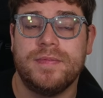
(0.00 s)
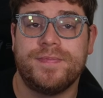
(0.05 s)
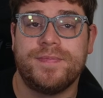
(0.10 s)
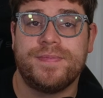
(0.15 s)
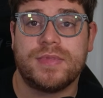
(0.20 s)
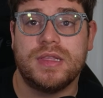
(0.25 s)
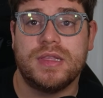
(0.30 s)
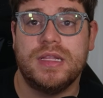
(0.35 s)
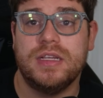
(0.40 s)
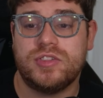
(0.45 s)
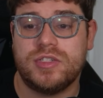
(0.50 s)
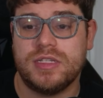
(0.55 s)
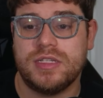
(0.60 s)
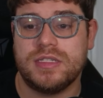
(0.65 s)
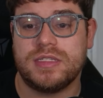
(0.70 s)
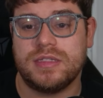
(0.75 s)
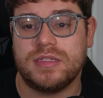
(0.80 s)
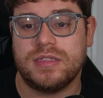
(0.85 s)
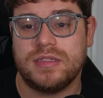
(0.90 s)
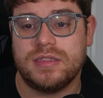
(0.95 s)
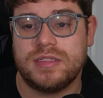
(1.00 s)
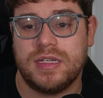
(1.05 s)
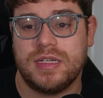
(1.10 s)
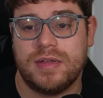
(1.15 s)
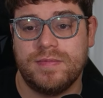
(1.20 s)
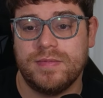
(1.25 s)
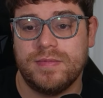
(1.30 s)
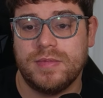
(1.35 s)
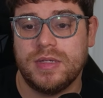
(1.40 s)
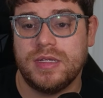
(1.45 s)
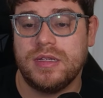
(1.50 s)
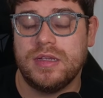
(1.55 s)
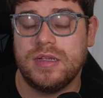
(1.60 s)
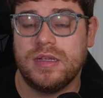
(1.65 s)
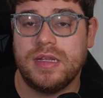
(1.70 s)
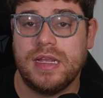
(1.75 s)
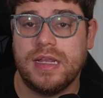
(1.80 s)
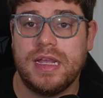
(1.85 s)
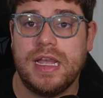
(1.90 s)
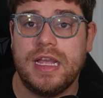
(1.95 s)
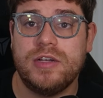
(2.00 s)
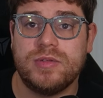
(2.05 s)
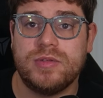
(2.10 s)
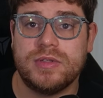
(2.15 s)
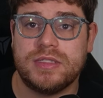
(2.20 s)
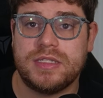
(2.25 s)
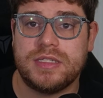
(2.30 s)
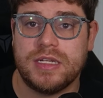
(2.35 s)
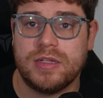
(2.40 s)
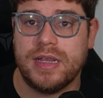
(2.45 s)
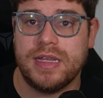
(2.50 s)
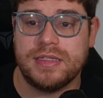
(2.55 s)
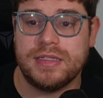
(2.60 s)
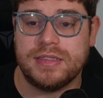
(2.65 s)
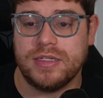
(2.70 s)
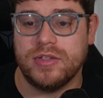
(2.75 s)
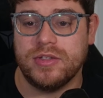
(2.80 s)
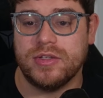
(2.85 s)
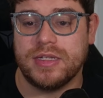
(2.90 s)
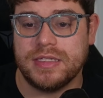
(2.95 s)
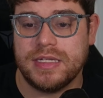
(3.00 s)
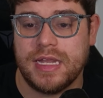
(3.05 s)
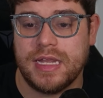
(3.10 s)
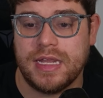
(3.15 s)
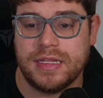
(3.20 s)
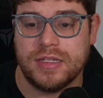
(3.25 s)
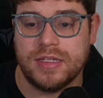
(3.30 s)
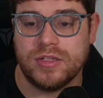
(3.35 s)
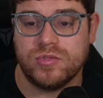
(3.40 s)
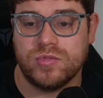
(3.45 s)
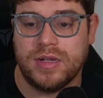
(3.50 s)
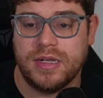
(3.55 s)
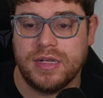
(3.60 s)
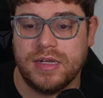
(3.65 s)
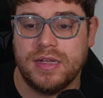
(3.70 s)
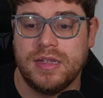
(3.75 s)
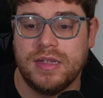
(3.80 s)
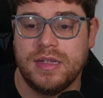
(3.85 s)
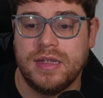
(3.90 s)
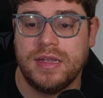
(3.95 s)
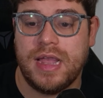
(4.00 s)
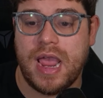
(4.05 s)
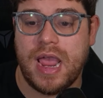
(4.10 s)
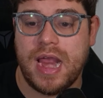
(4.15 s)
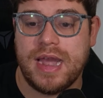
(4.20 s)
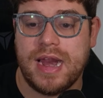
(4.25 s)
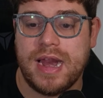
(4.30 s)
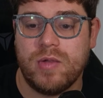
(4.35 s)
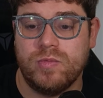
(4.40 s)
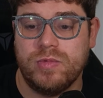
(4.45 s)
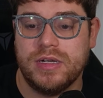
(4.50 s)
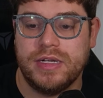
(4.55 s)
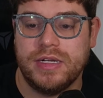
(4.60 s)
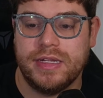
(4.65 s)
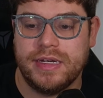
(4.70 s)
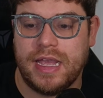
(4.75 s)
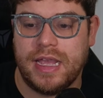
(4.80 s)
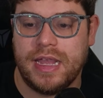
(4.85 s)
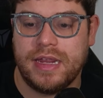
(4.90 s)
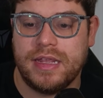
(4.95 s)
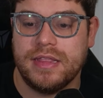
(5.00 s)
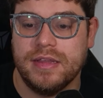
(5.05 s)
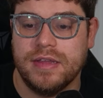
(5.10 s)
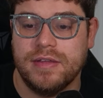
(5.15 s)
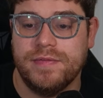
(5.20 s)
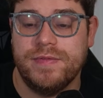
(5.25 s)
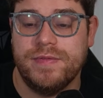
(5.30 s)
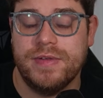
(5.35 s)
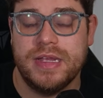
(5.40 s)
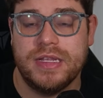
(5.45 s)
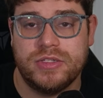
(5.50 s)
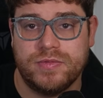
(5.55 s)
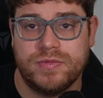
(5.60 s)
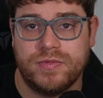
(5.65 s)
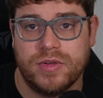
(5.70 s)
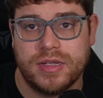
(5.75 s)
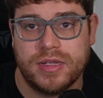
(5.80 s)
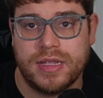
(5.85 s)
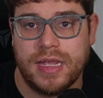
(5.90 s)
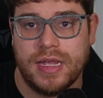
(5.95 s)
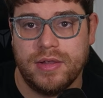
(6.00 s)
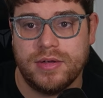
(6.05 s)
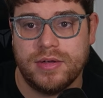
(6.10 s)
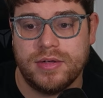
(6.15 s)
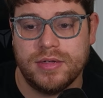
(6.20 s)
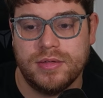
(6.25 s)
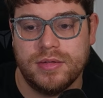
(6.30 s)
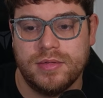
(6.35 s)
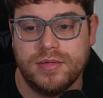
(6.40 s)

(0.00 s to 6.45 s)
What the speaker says: There's just some interesting ways that you can take this one. And I really like the vengeful character.